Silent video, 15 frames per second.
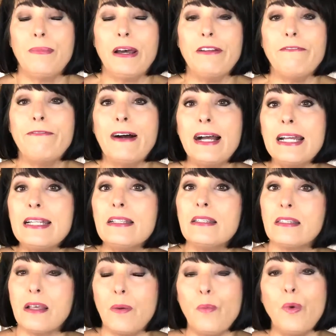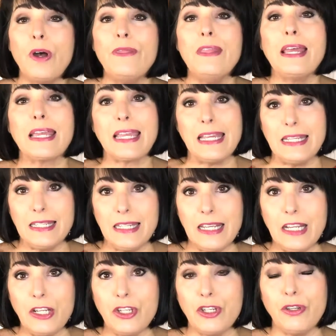but find someone that can
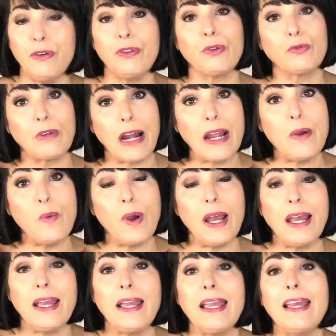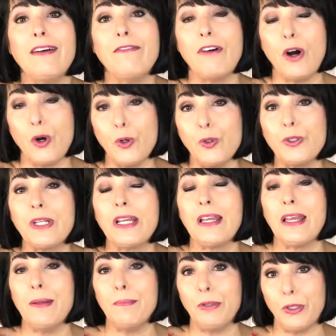teach you the right way of holding
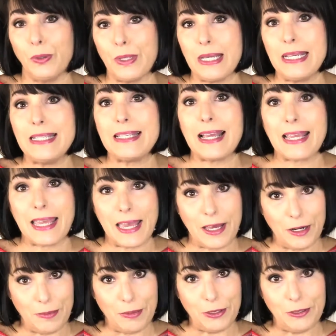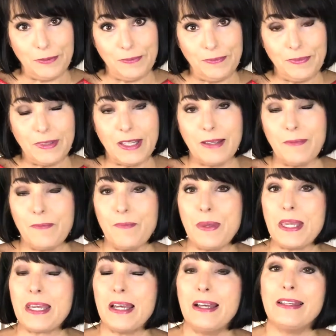employees accountable,
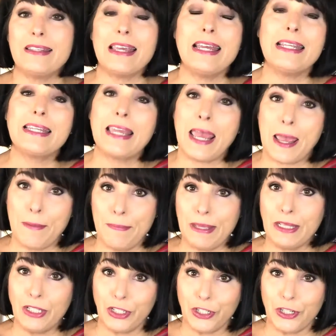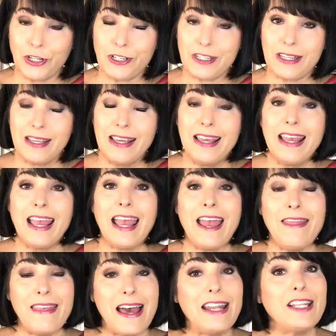because it can be learned.
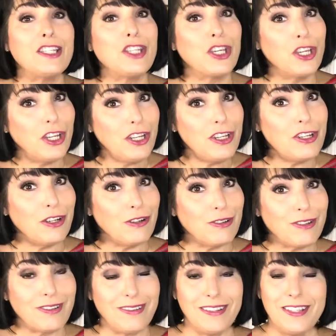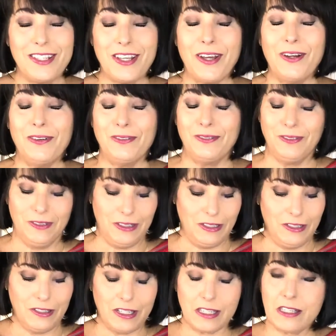And that is the good news. So
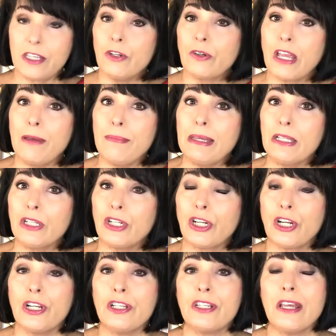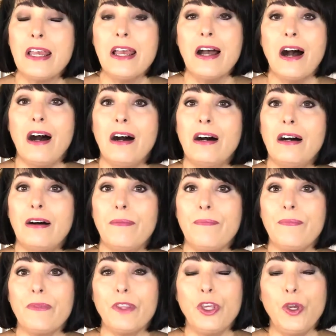the skill can be learned.
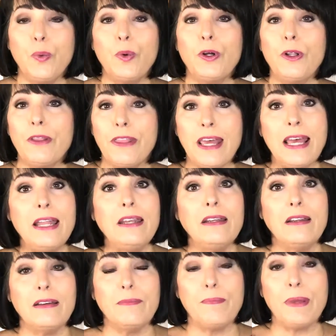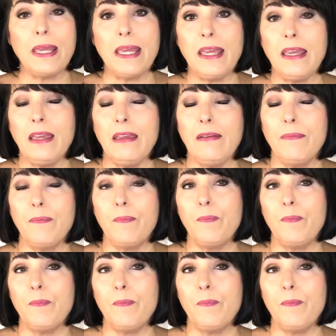You will then be